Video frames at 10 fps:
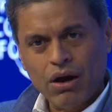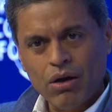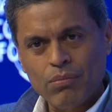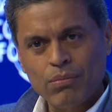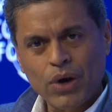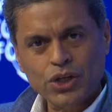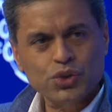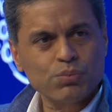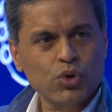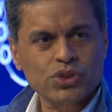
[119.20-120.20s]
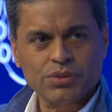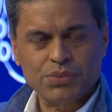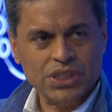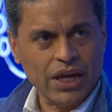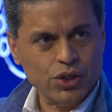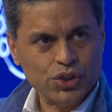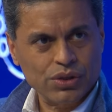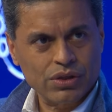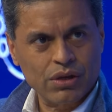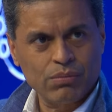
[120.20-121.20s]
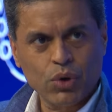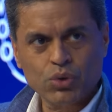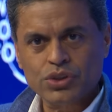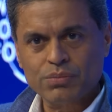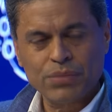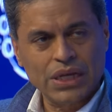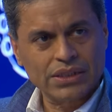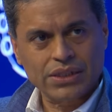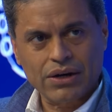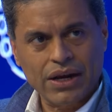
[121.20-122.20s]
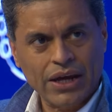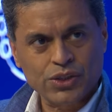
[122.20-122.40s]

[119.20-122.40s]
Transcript: are much more substantial than most military